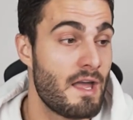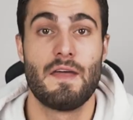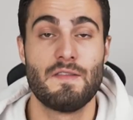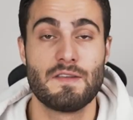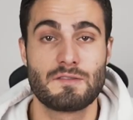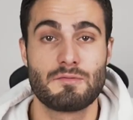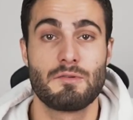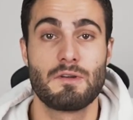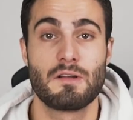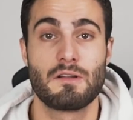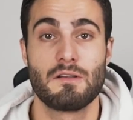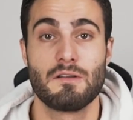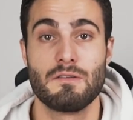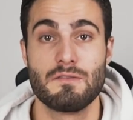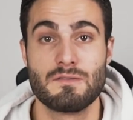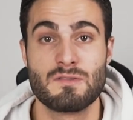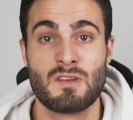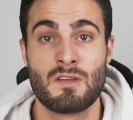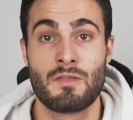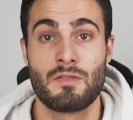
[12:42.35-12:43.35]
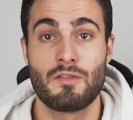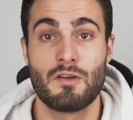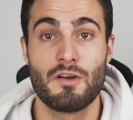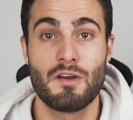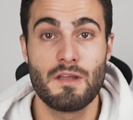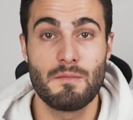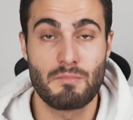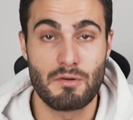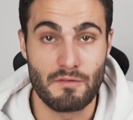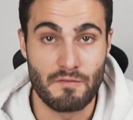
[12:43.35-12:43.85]
and this one includes
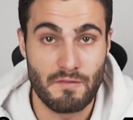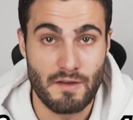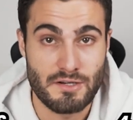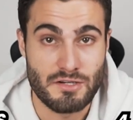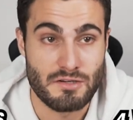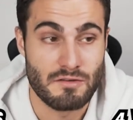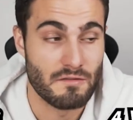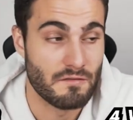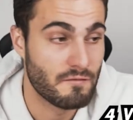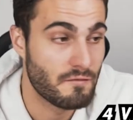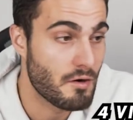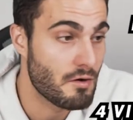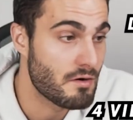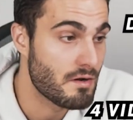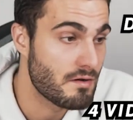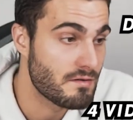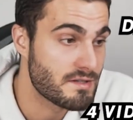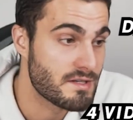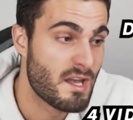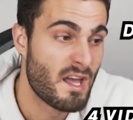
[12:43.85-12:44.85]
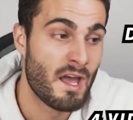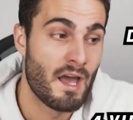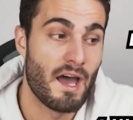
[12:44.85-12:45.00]
30 professional photos